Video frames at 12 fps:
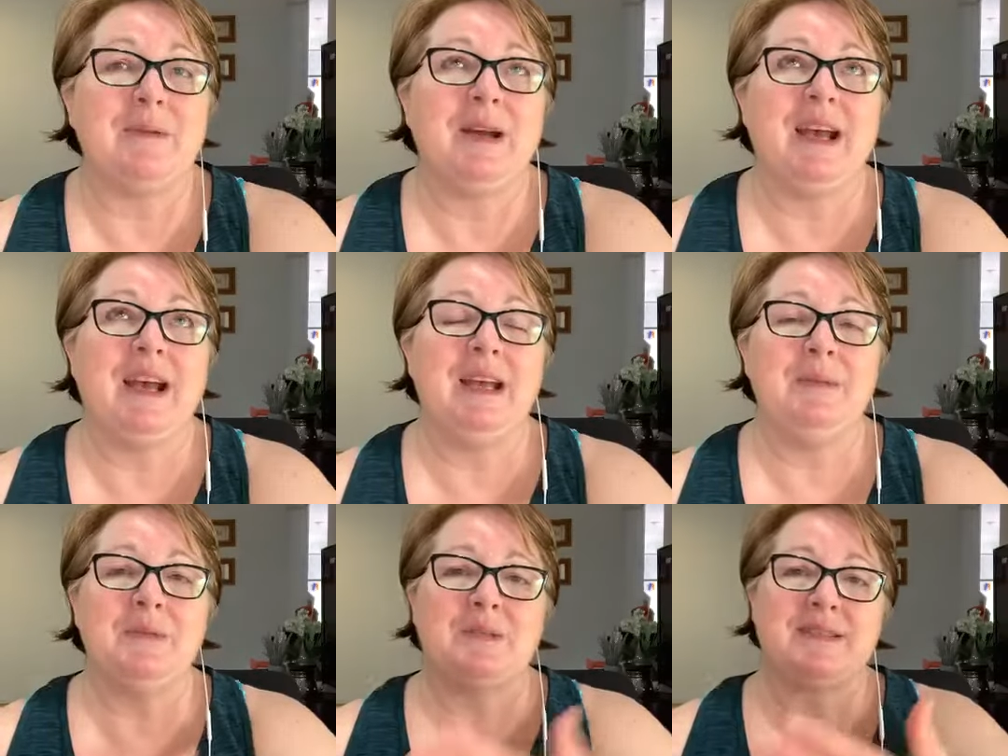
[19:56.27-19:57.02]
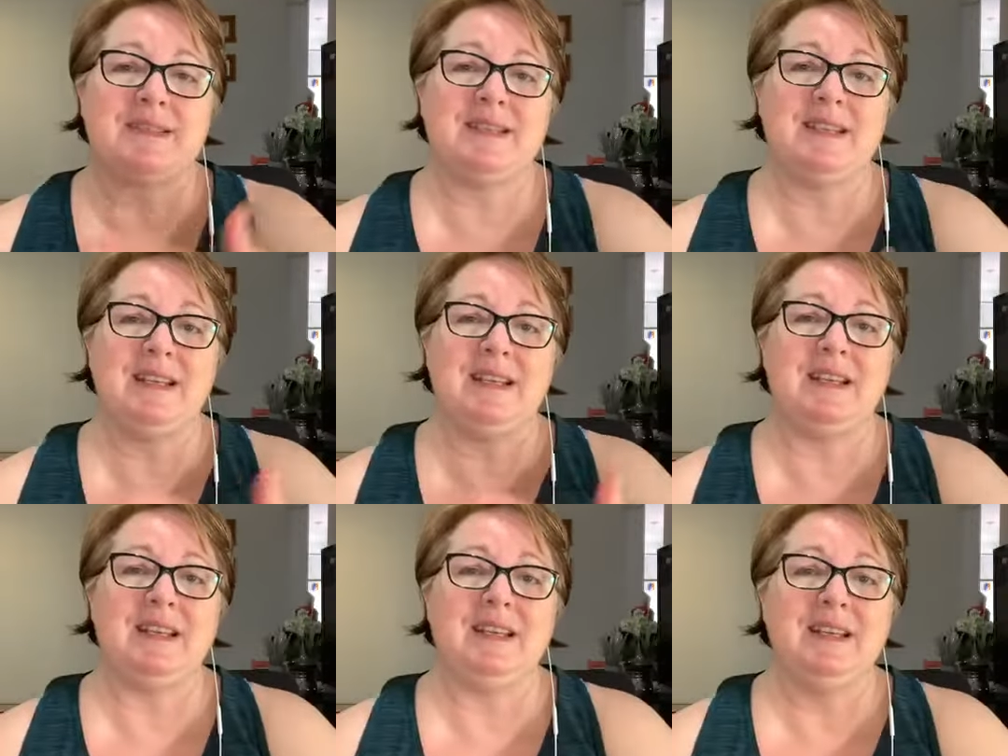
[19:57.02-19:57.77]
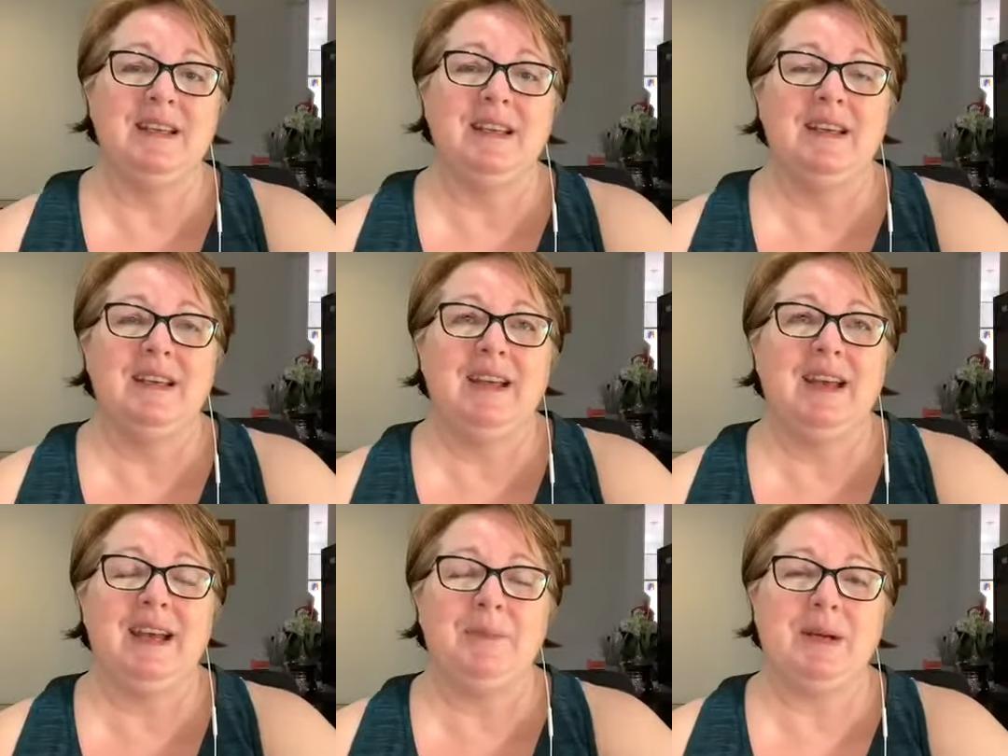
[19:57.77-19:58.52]
We're able to see
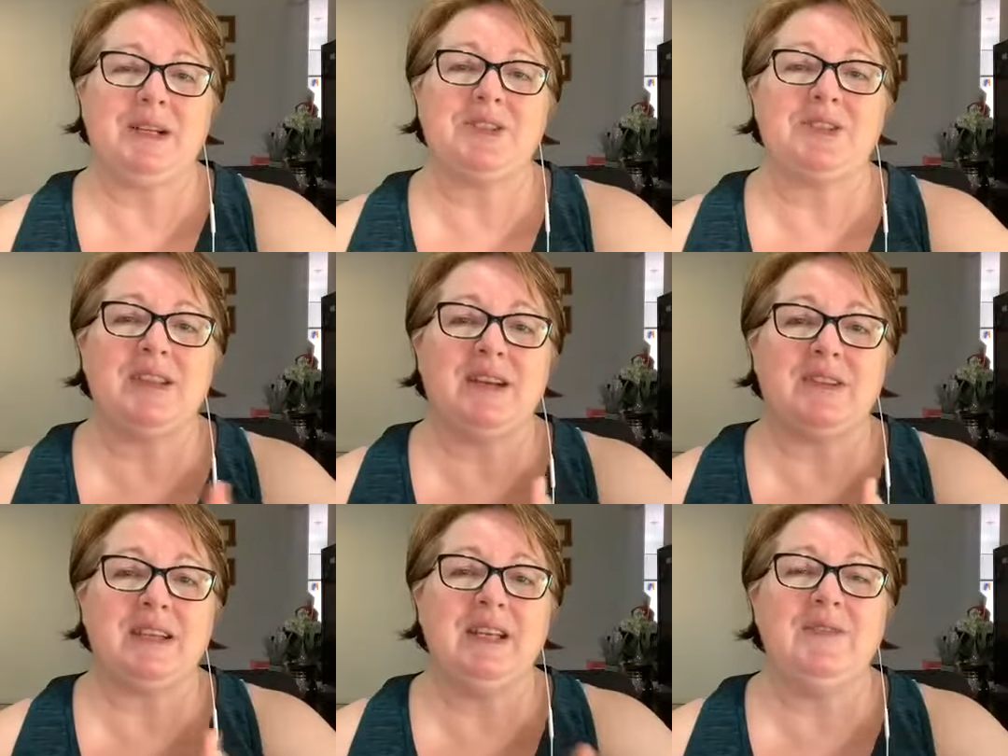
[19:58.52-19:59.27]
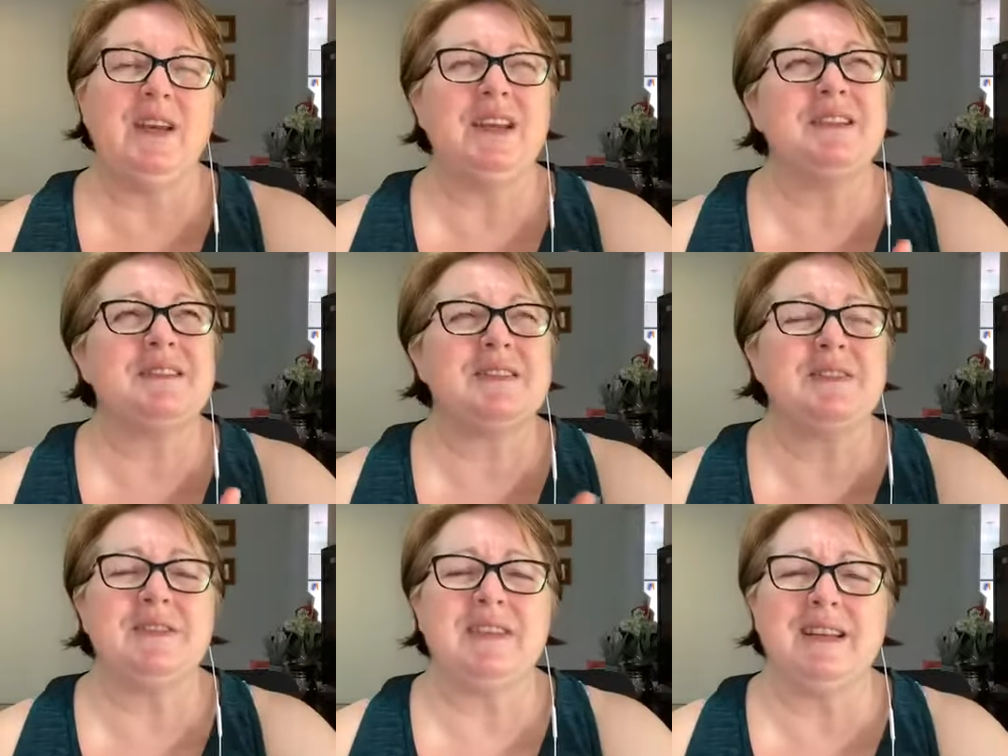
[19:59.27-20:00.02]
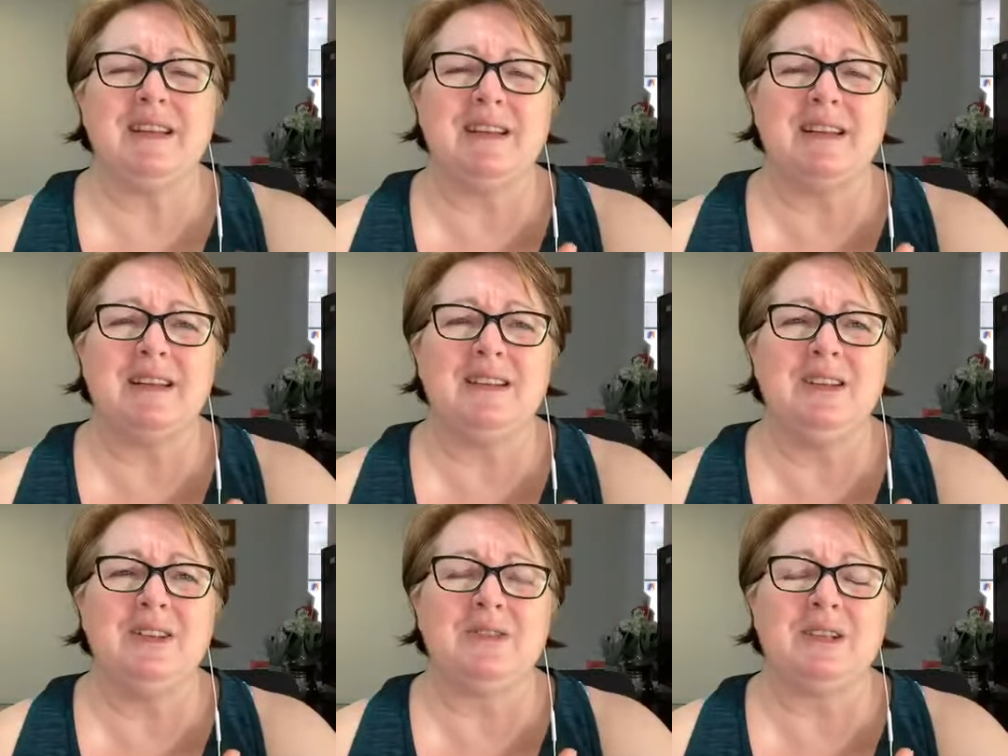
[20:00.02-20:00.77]
how much they'll give. And it's not that
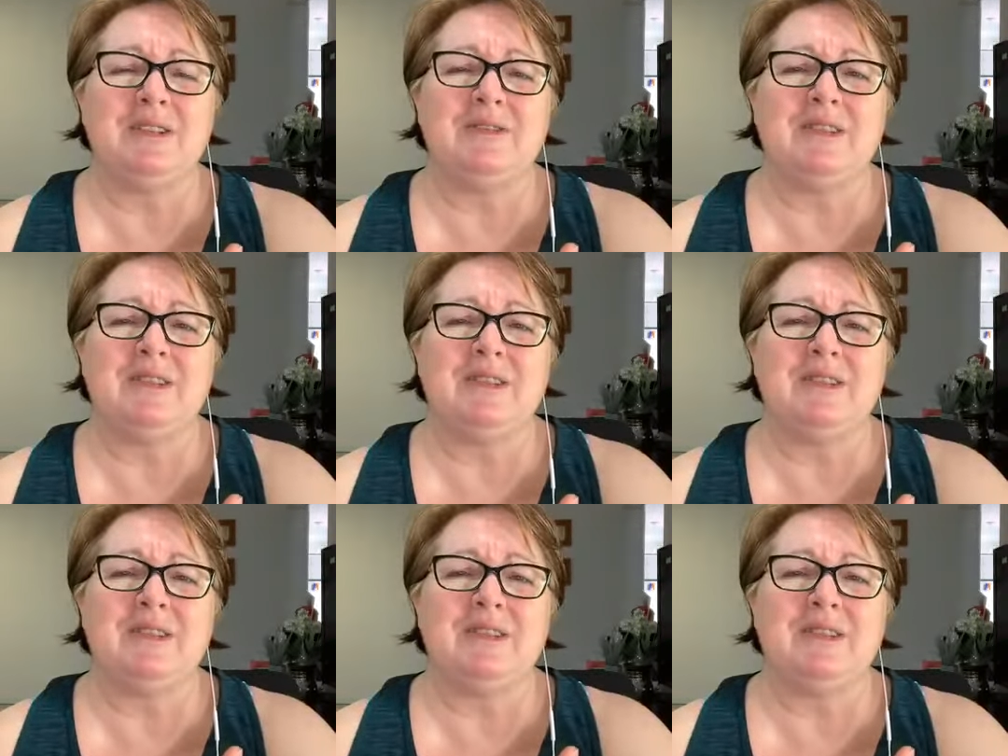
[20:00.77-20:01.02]
you look in